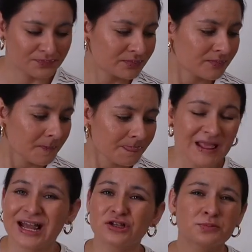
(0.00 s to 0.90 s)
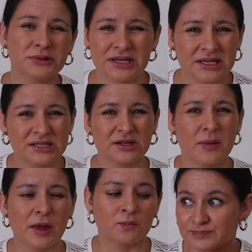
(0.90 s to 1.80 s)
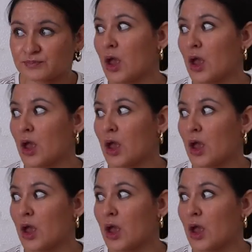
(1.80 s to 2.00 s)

It was pretty easy to make.